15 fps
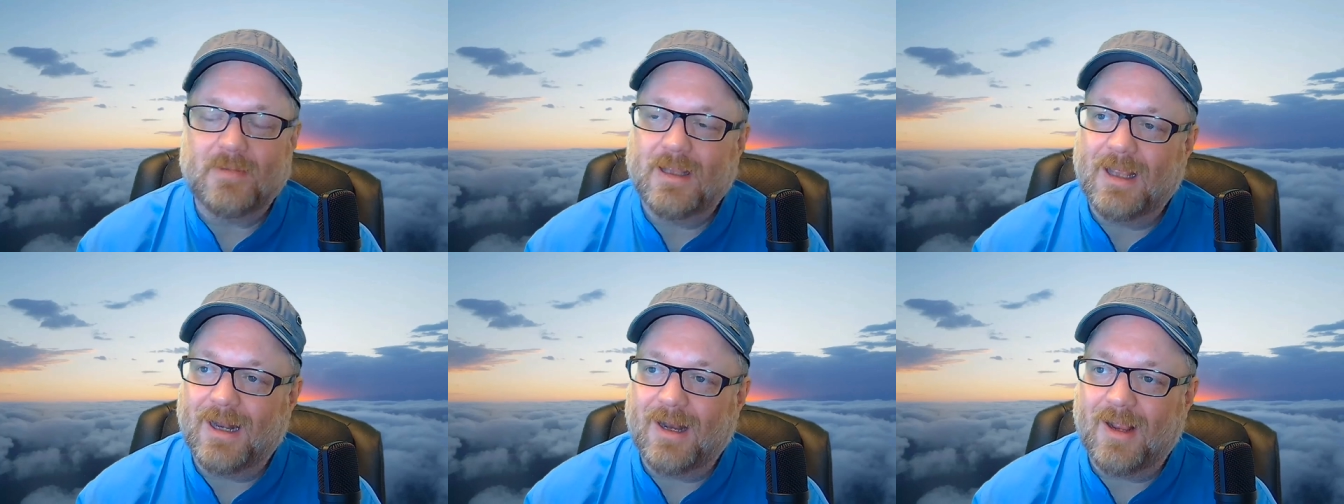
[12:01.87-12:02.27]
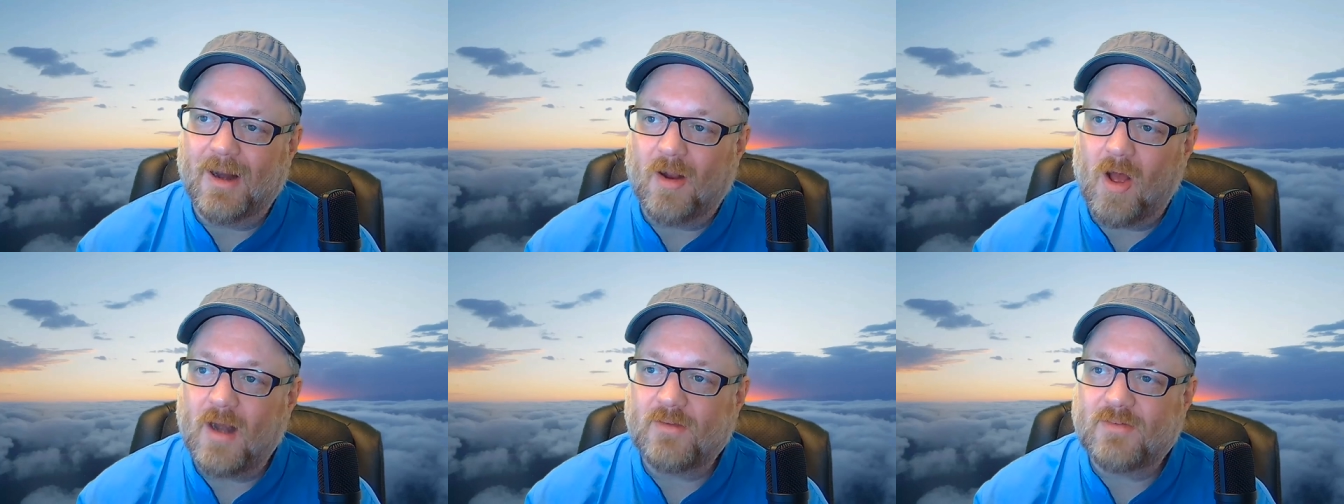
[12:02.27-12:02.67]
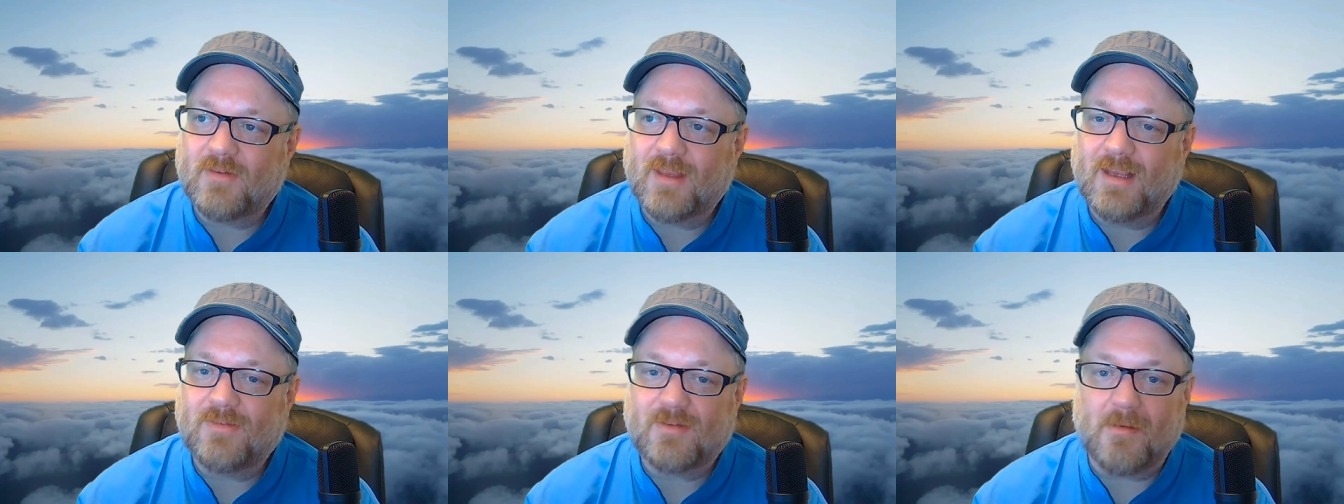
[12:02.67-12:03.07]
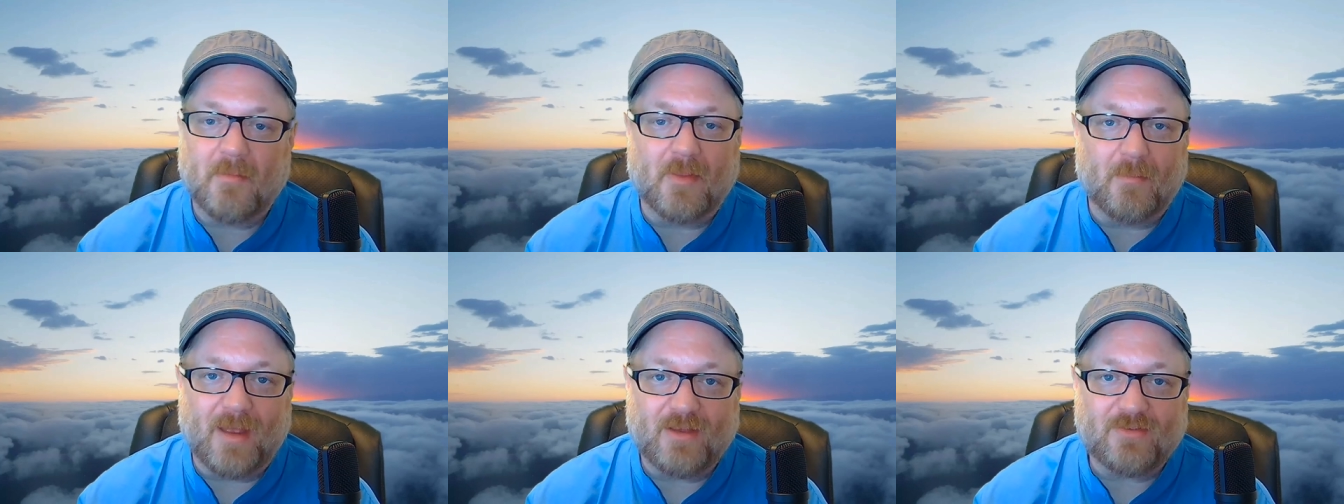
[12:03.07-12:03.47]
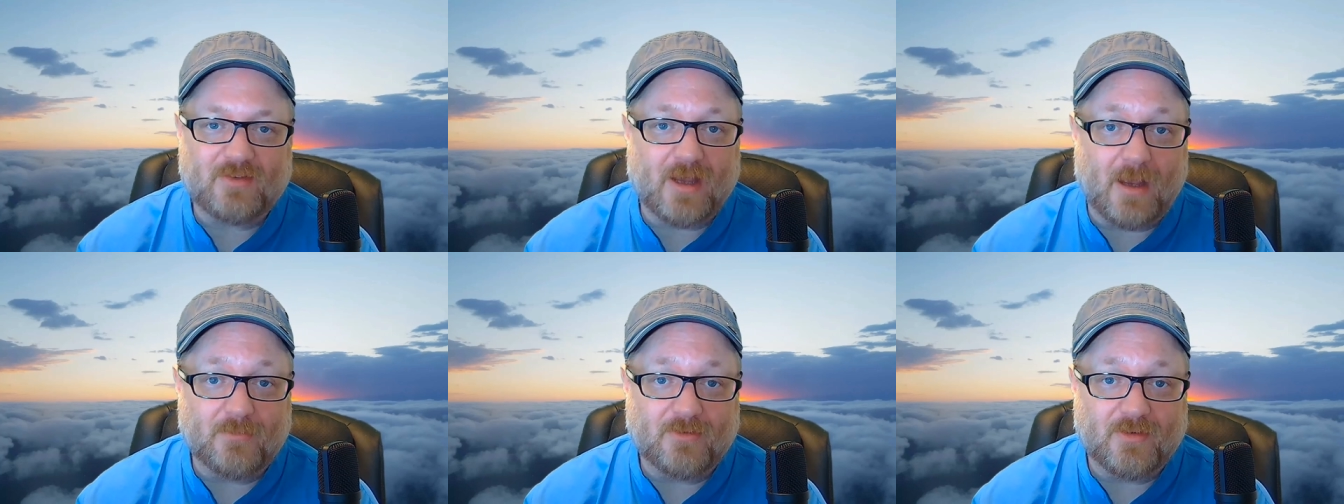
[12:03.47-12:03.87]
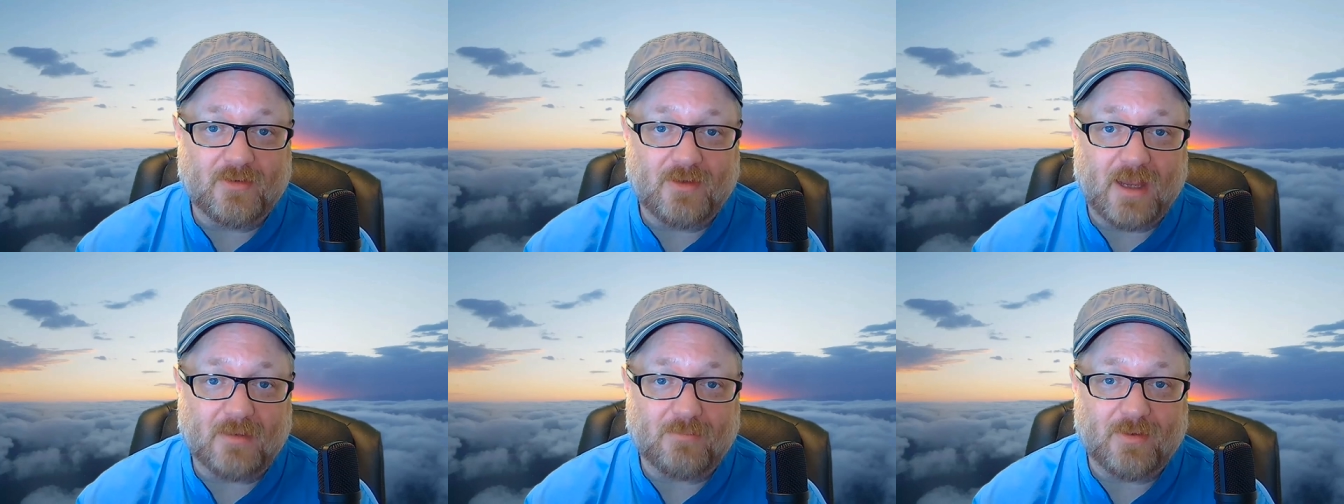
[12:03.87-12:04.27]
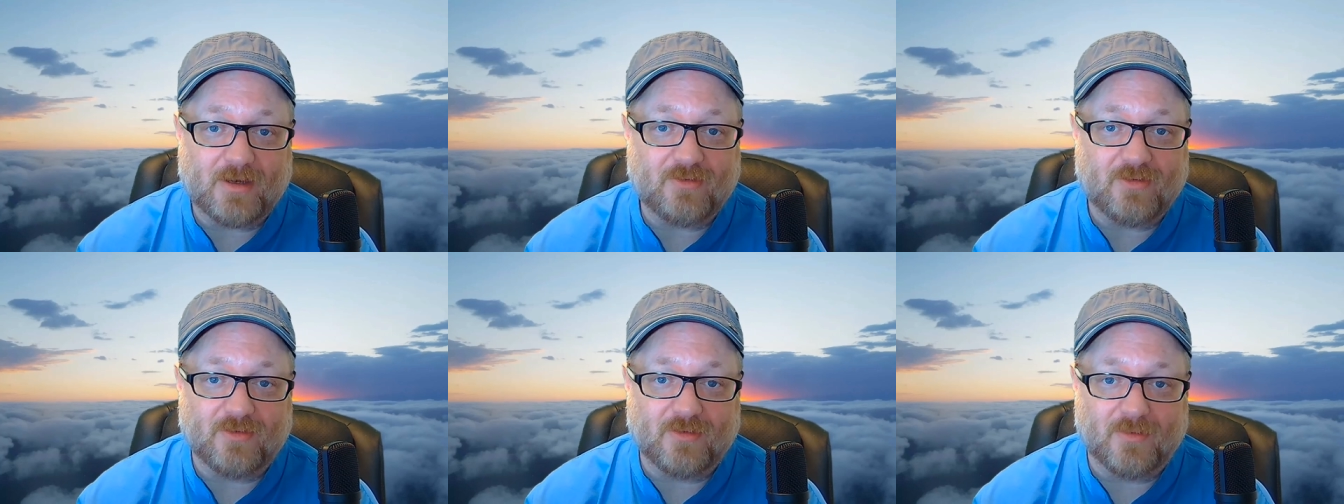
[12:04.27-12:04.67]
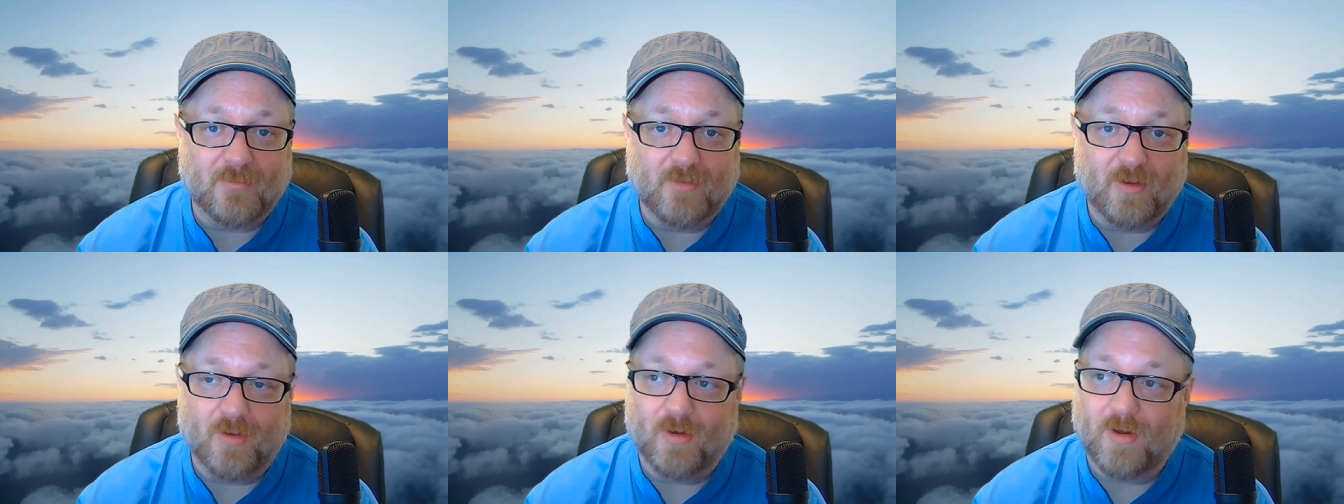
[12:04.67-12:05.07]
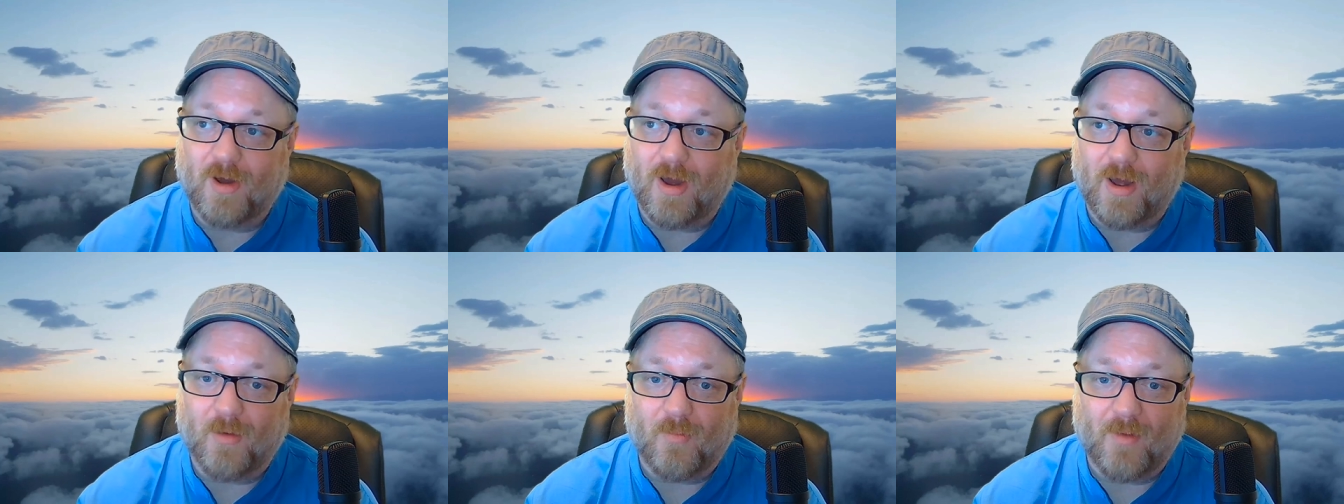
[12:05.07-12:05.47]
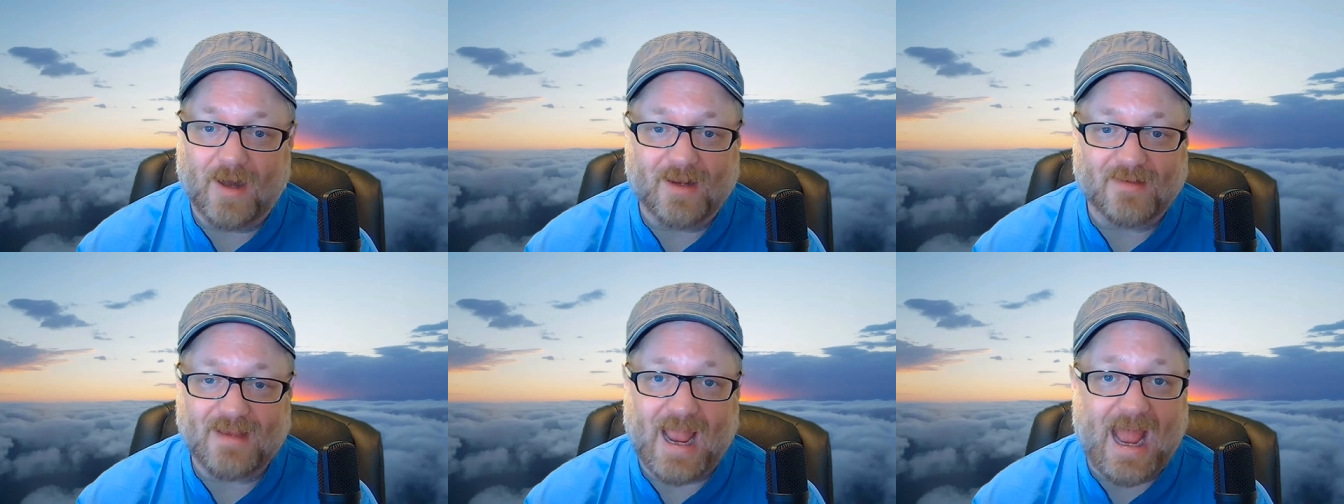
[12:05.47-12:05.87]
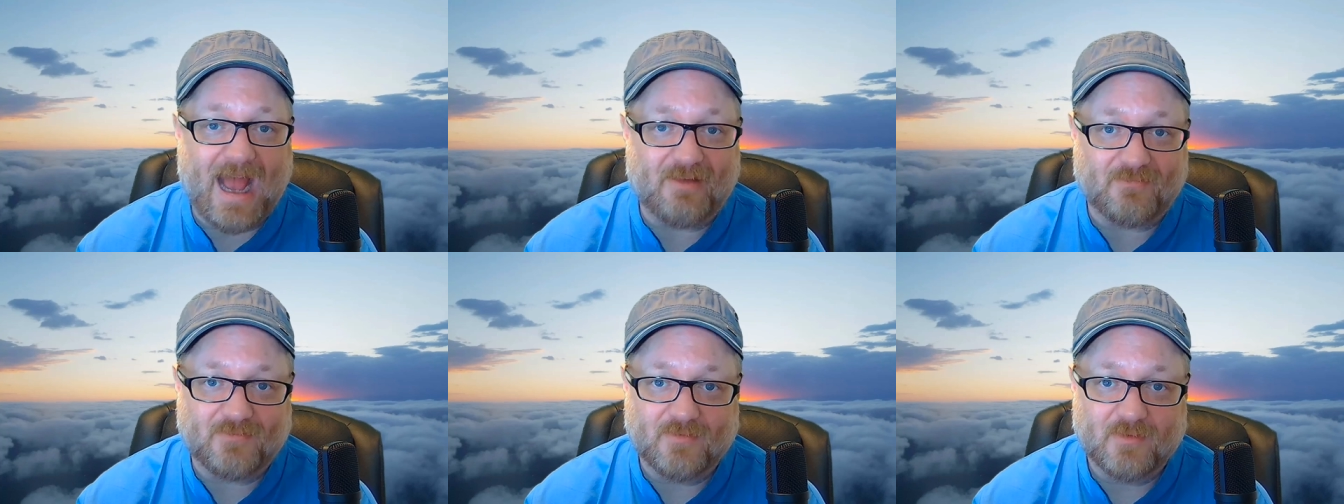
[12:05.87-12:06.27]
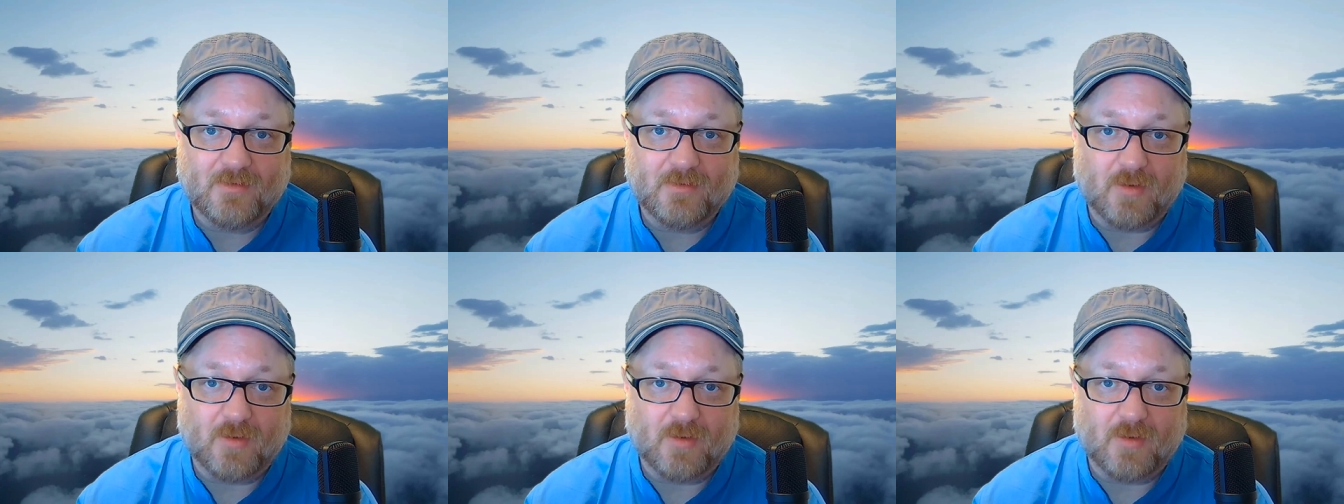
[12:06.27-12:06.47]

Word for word: And honestly, some of the best times to take pictures of the moon are when it's half